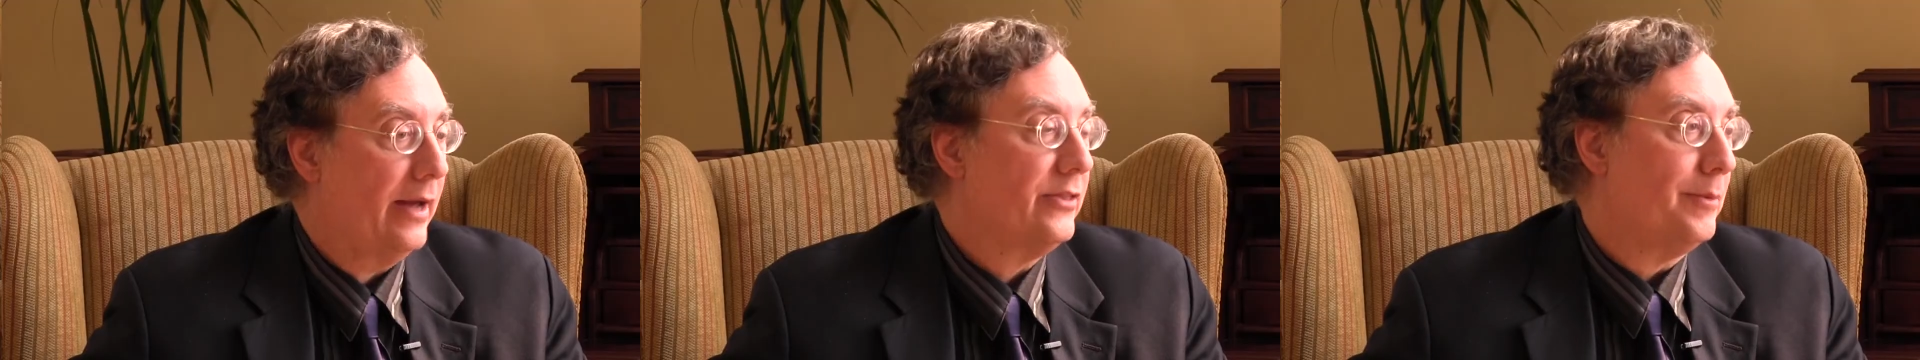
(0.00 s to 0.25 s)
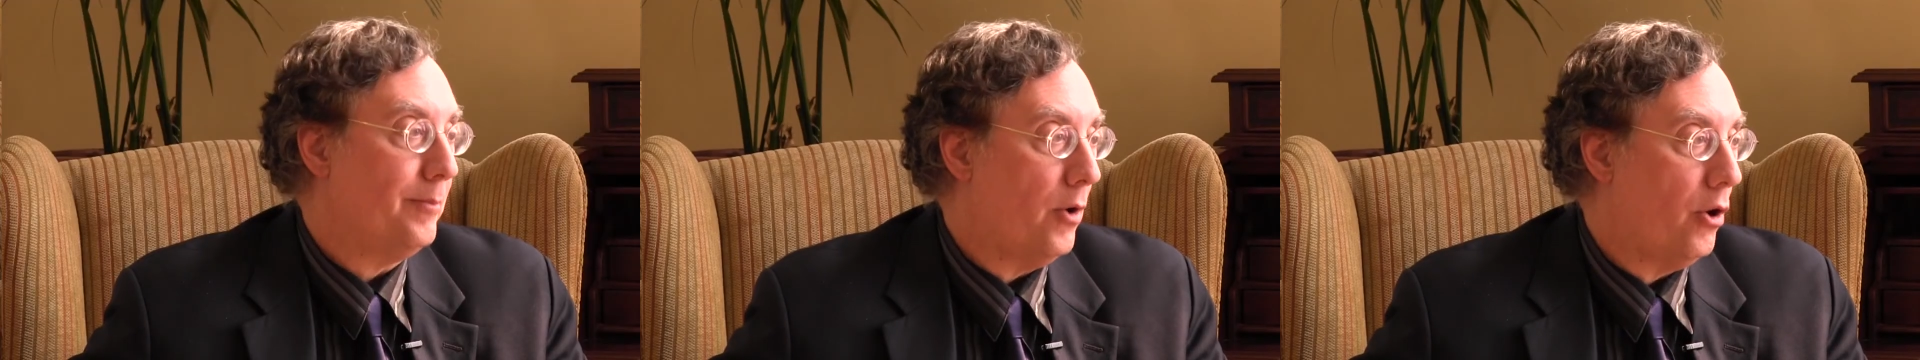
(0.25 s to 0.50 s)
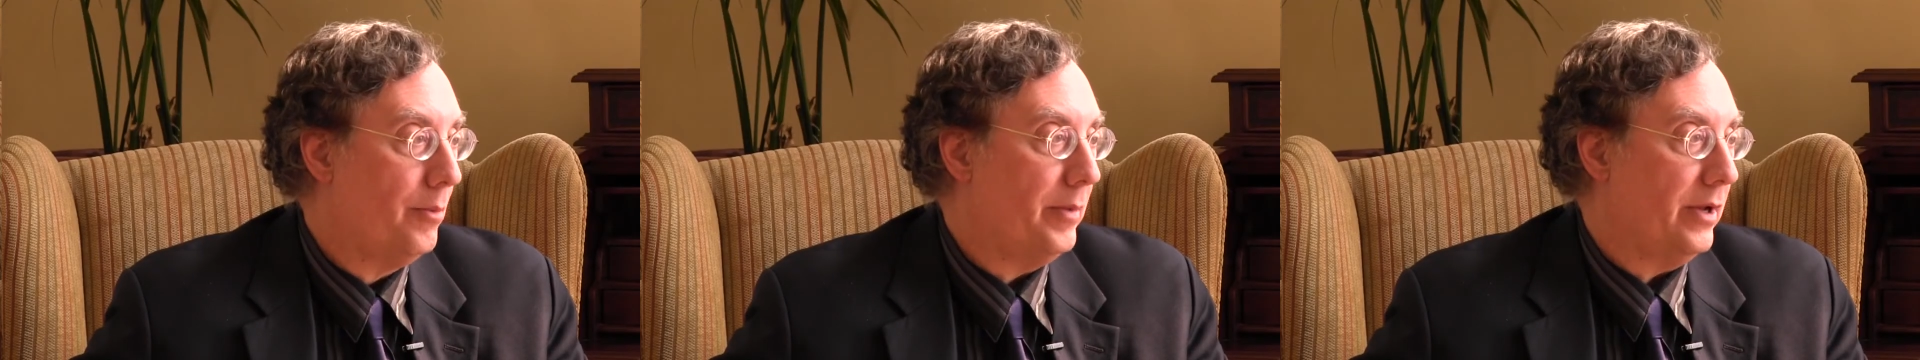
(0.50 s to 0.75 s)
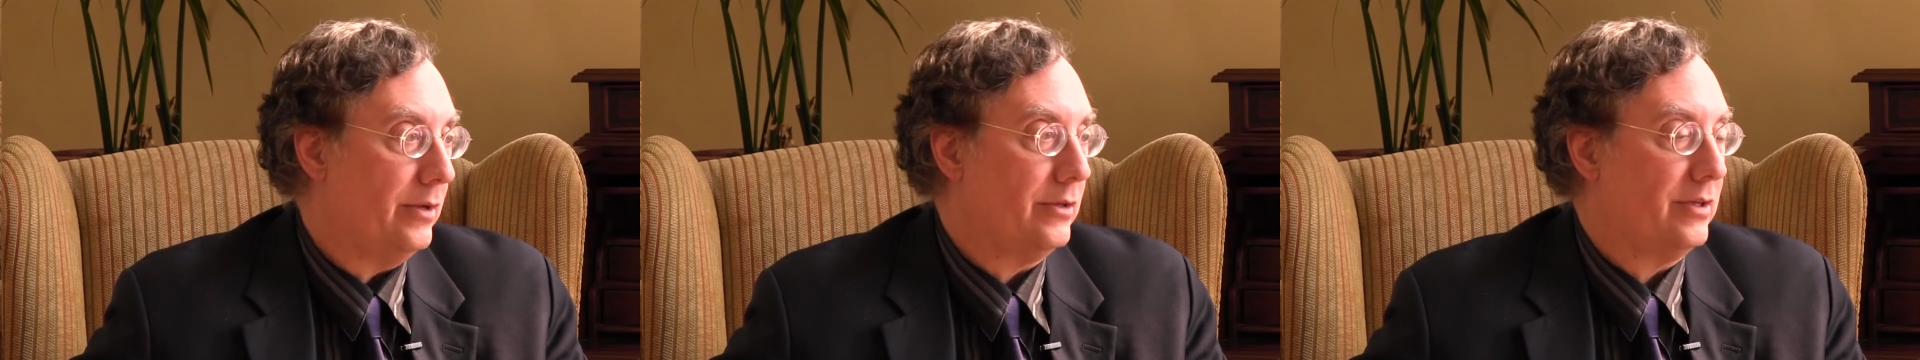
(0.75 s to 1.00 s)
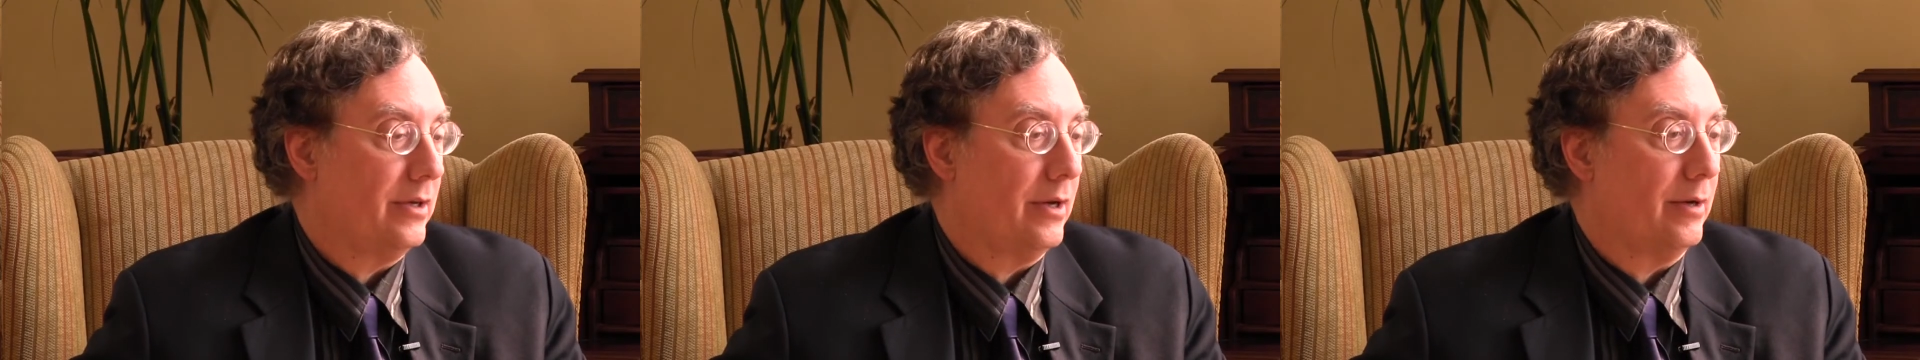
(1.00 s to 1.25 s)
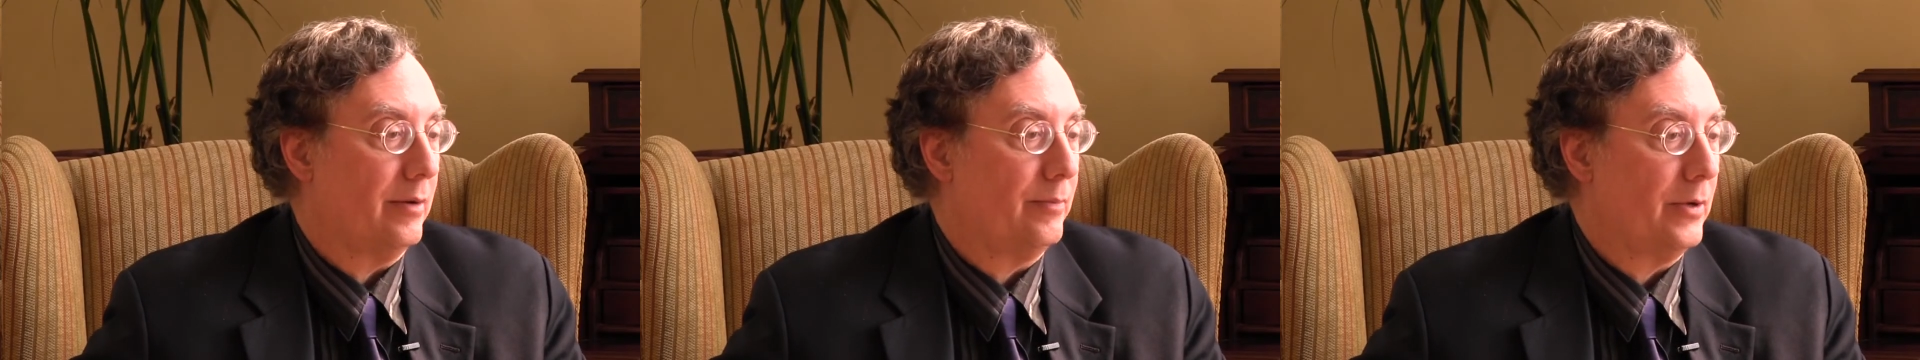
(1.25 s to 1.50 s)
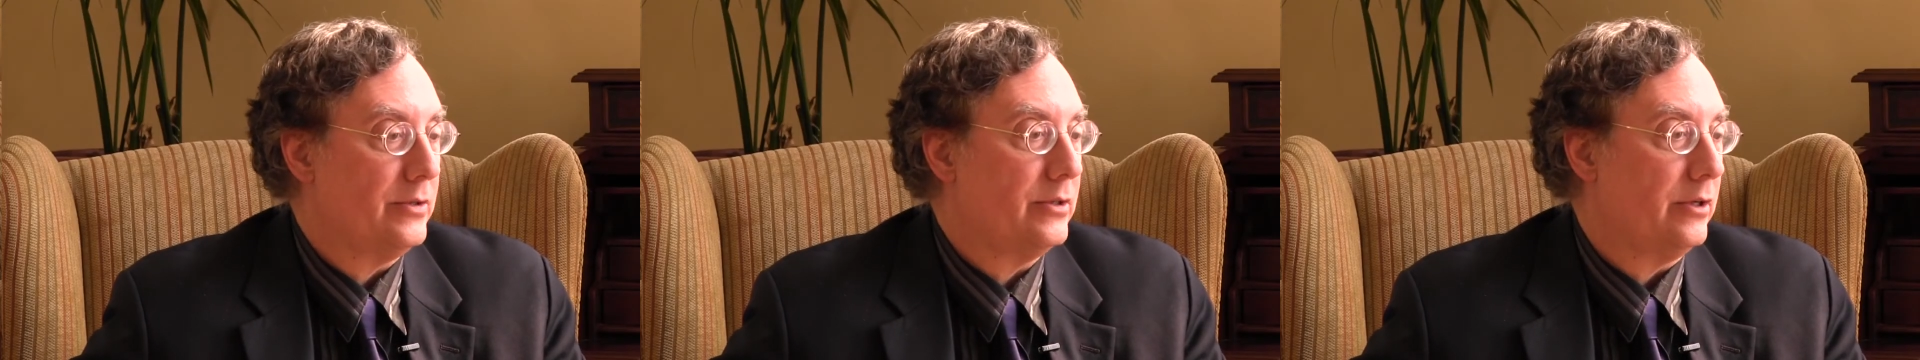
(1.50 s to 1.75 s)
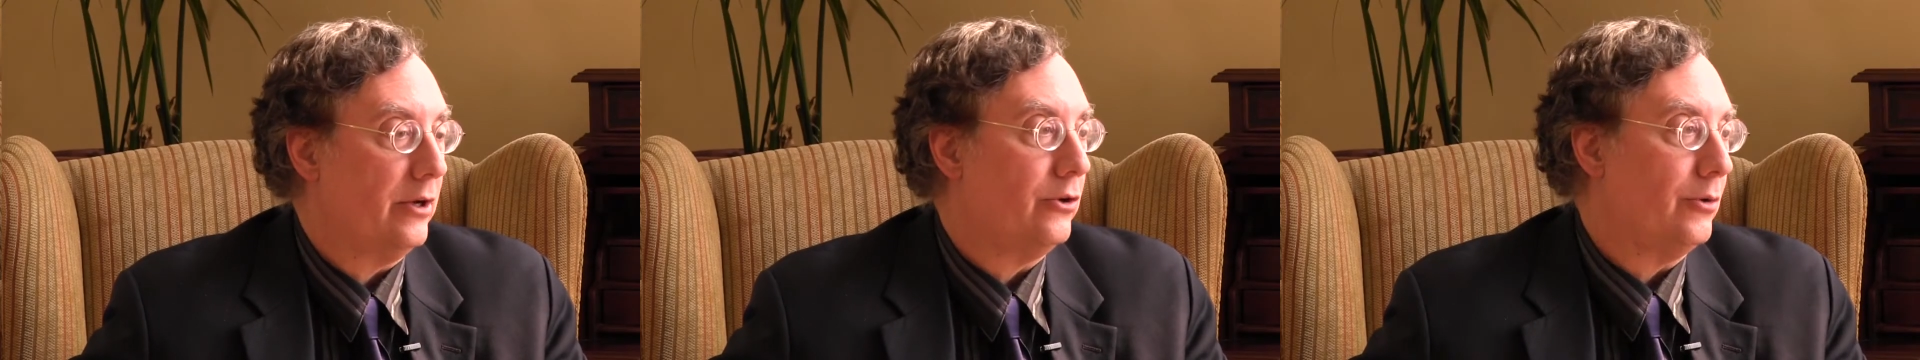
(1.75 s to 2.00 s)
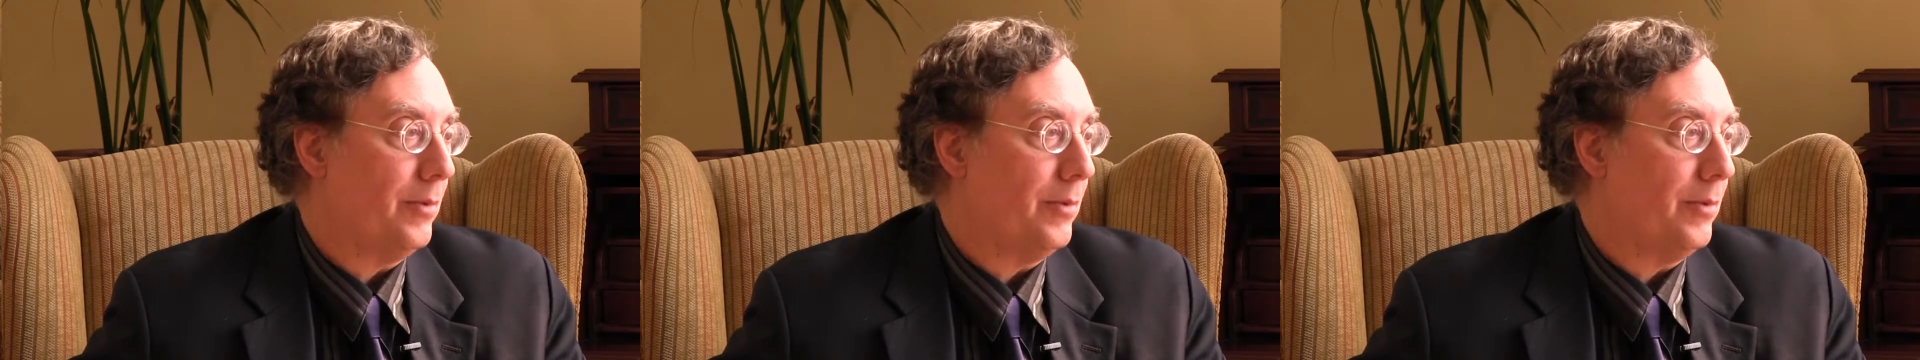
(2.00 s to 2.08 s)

At the moment, uh, President